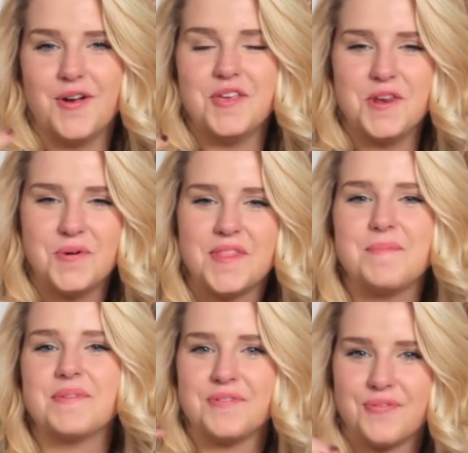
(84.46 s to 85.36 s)
you know when they
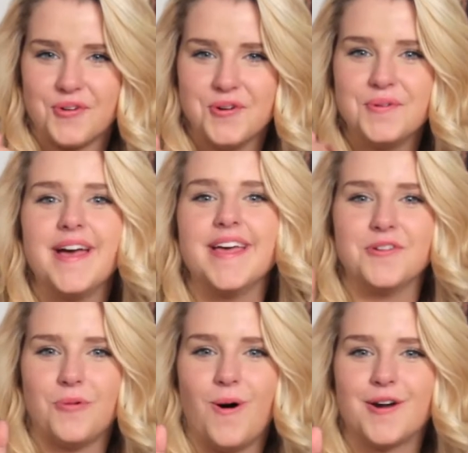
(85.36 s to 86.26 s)
put the fruit in
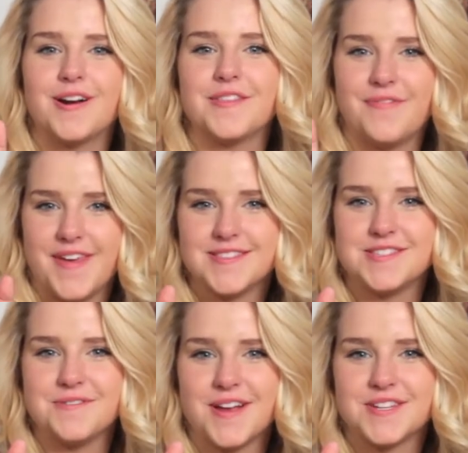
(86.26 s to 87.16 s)
the water at the
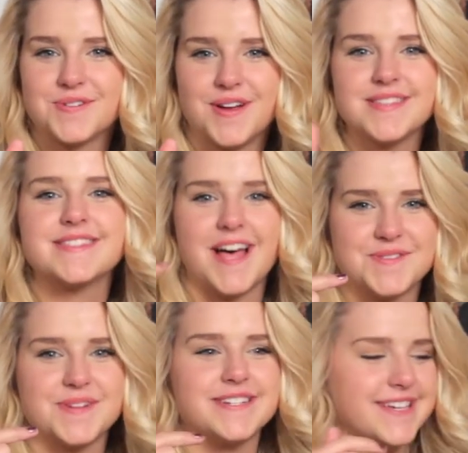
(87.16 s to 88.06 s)
fancy restaurants? That's
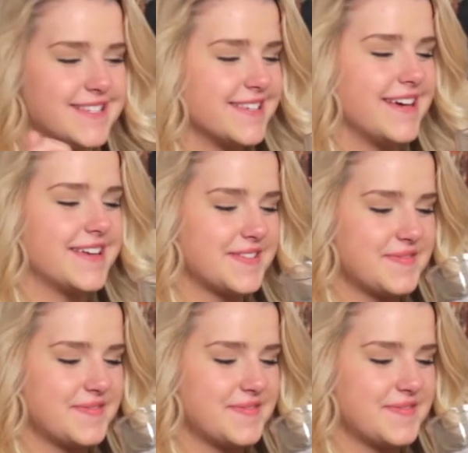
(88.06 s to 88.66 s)
what it tastes like.